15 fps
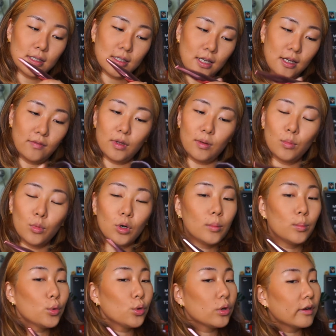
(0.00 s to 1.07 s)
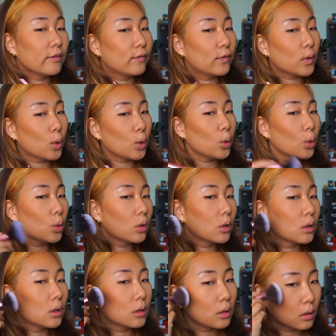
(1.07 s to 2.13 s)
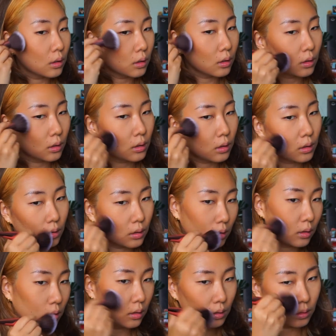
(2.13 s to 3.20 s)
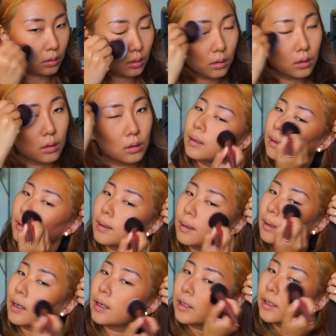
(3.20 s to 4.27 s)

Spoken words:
even more beautiful. She likes chocolate covered strawberries.